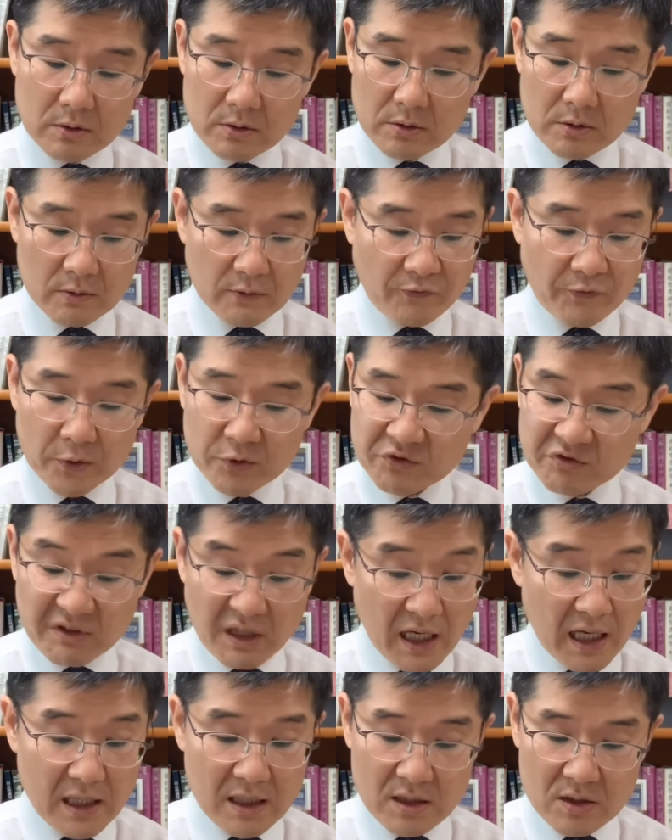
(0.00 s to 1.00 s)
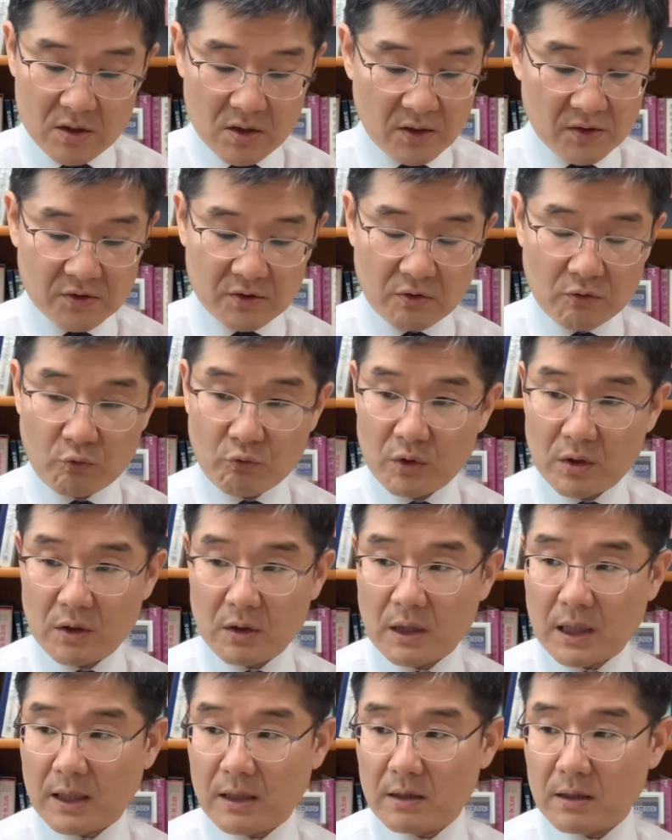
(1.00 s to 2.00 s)
for today, just we
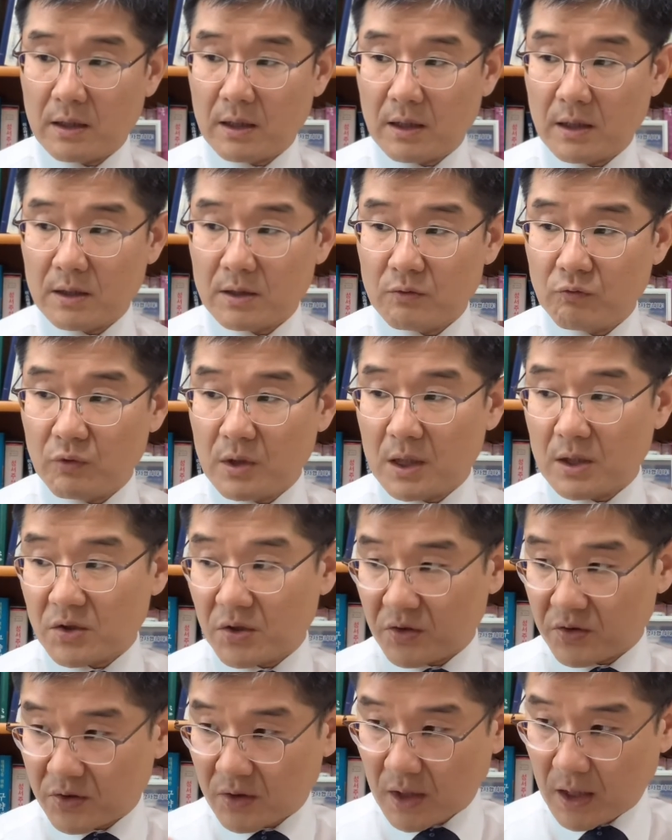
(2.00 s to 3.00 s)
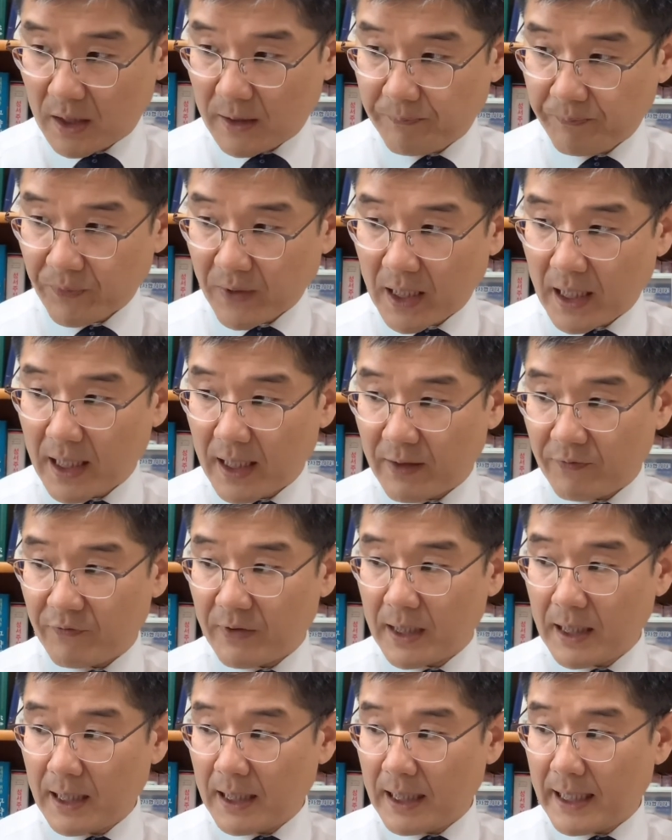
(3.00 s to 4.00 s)
are just have
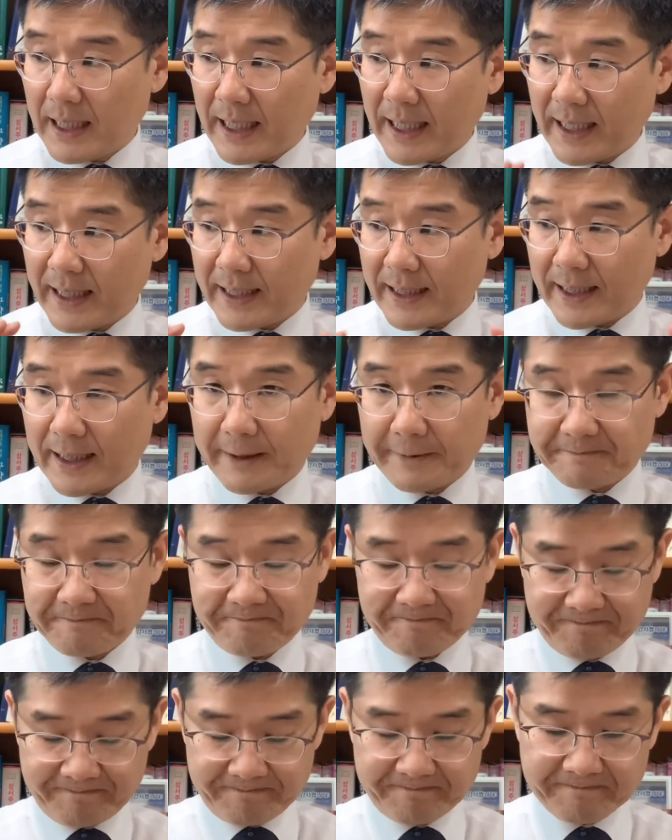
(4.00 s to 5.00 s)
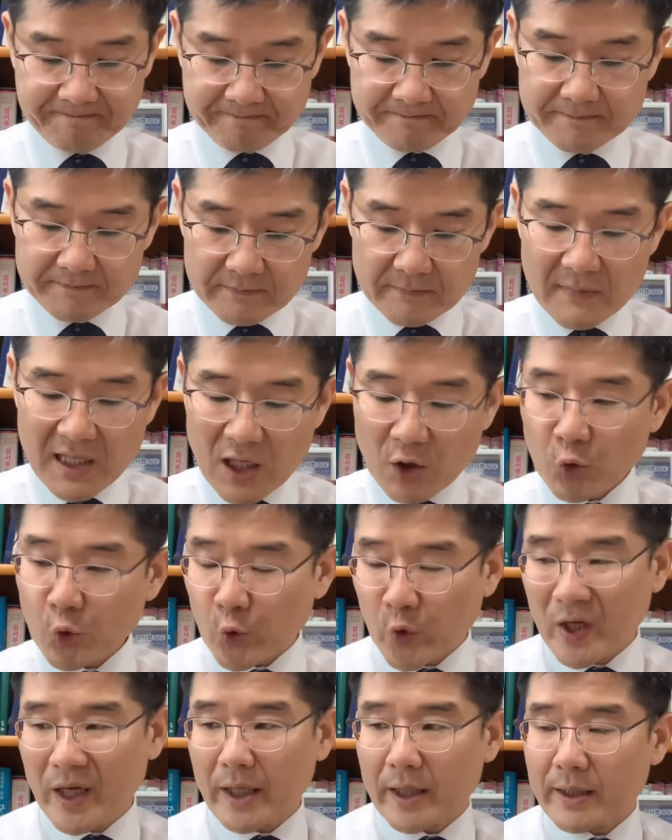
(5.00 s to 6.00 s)
a
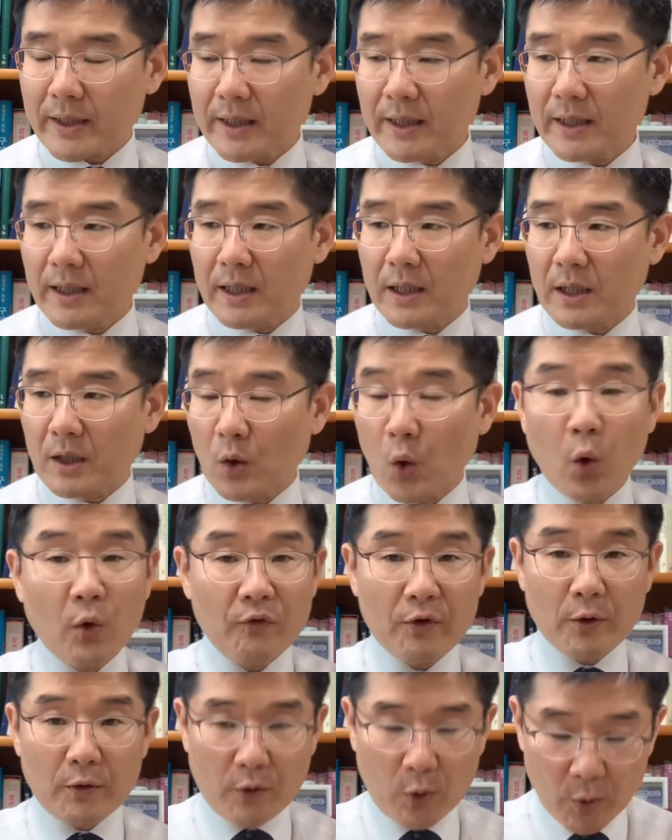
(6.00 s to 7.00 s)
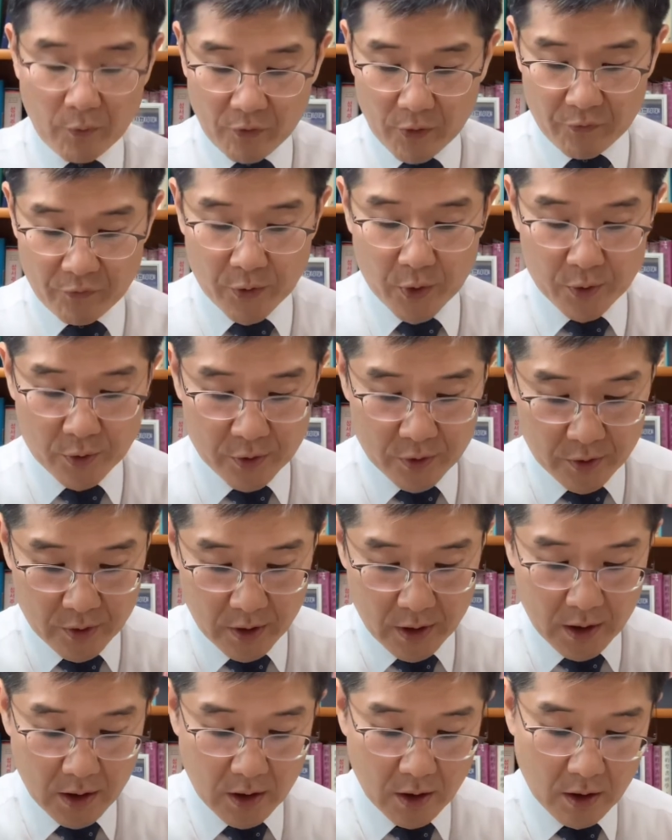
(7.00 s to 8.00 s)
quick overview
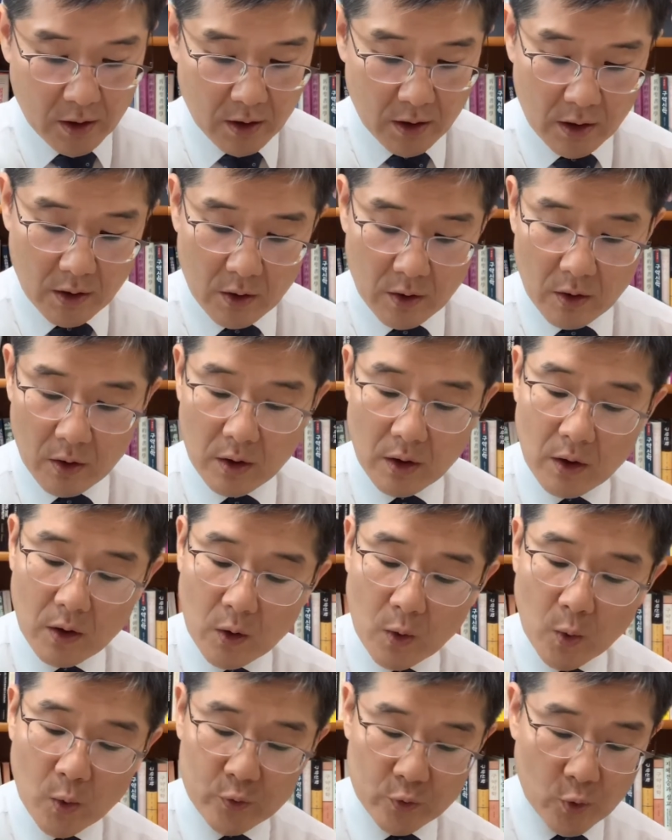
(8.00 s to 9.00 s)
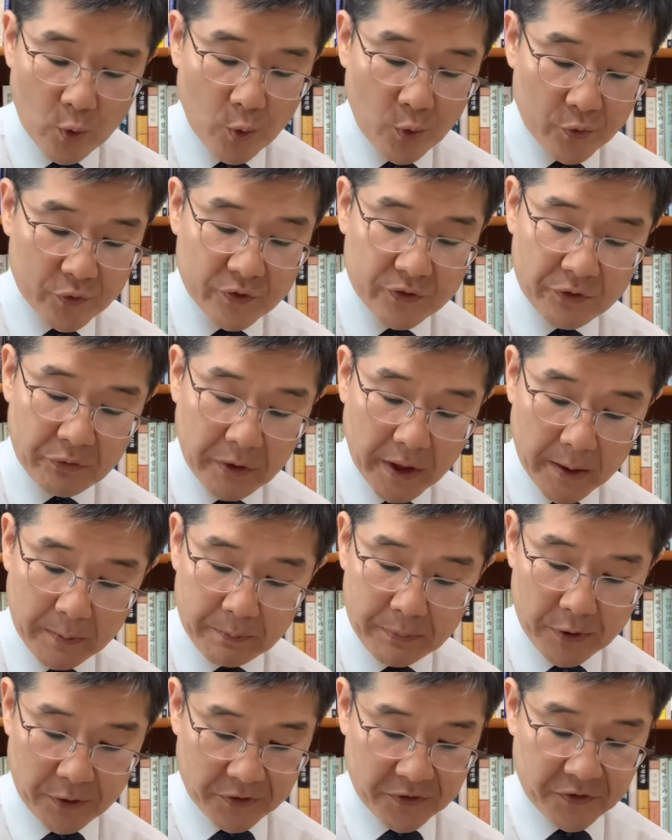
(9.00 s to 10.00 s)
on those three
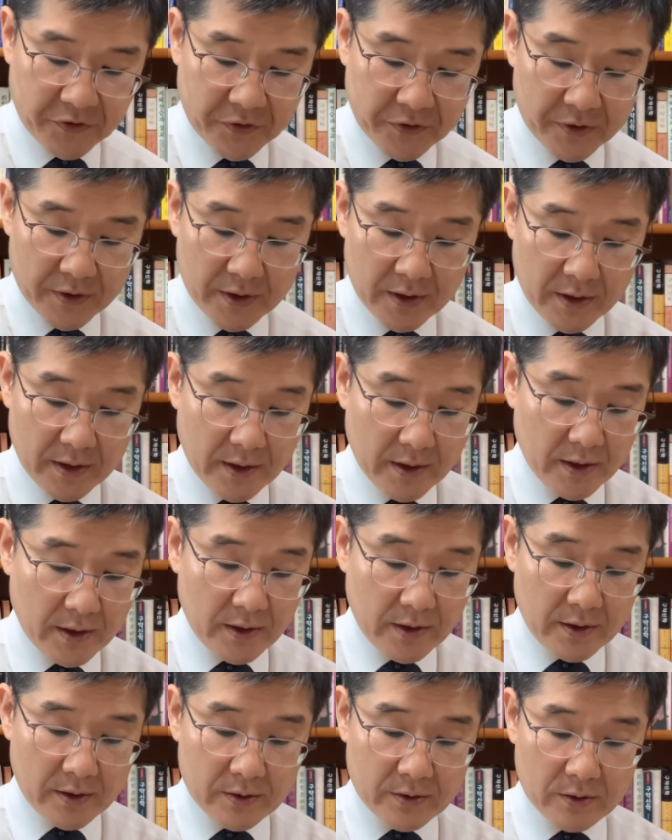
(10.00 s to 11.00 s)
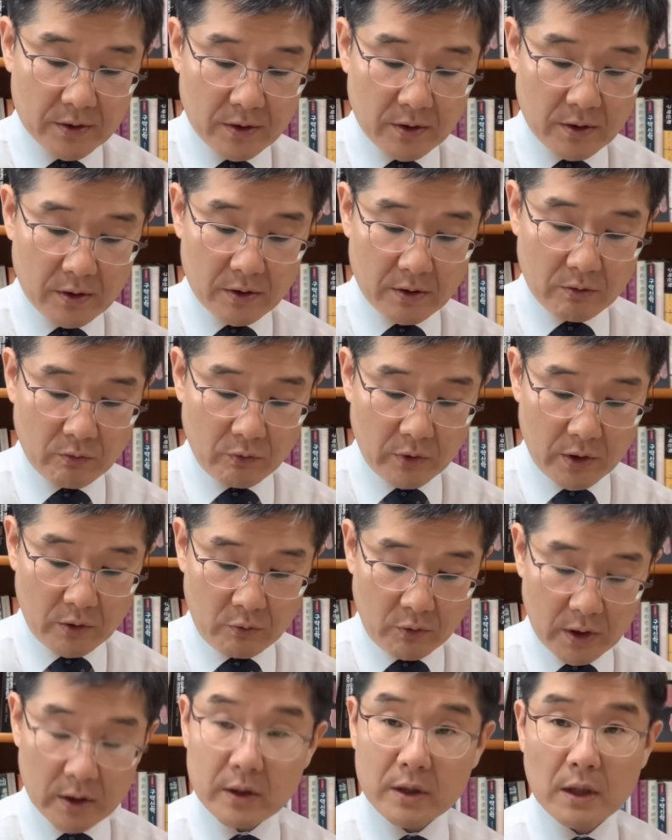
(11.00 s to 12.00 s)
books. So we
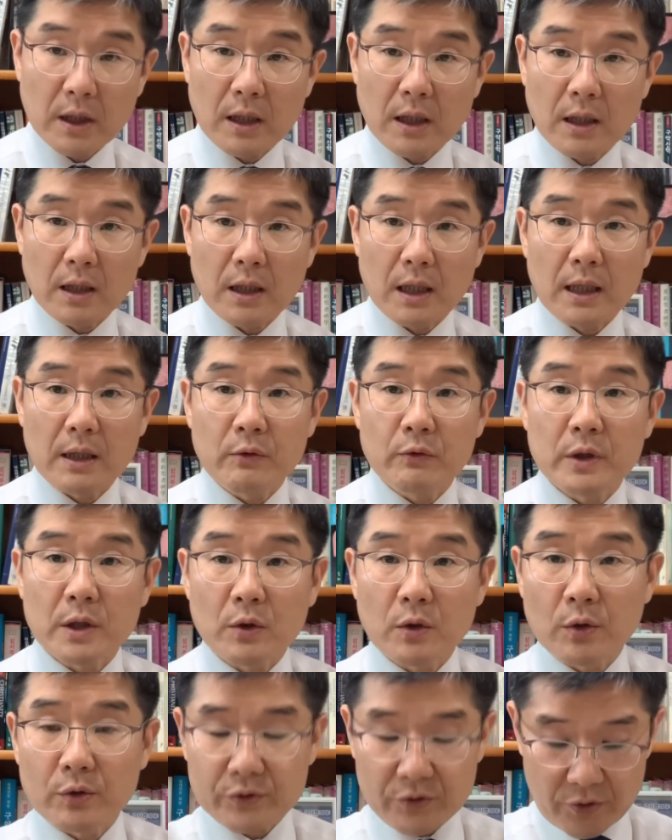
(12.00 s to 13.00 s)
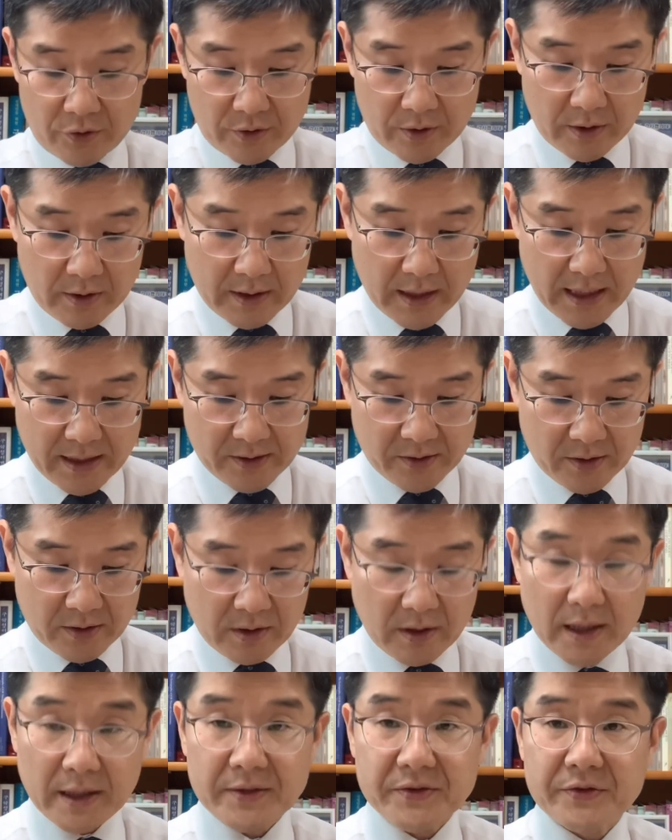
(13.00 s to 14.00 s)
will I will go to the next
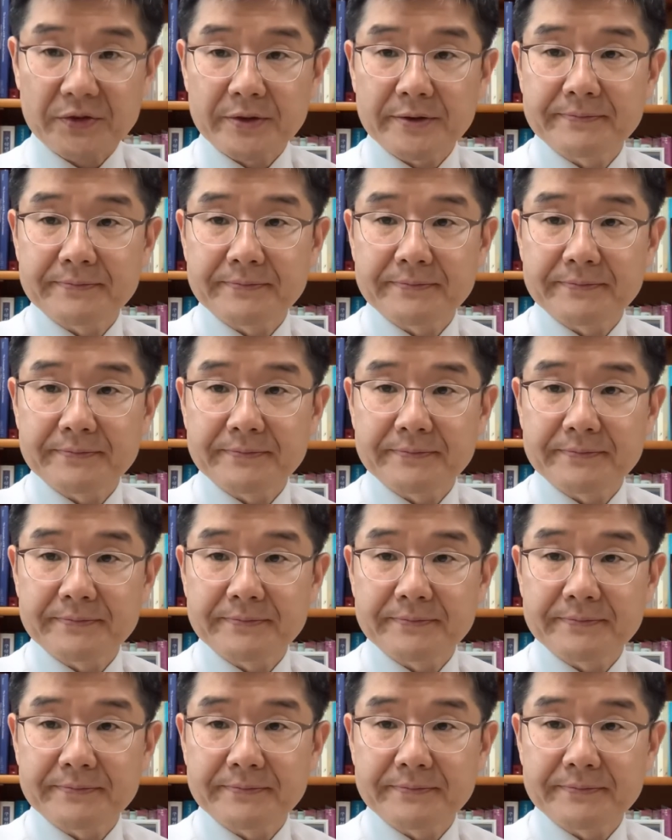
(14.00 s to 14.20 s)
class.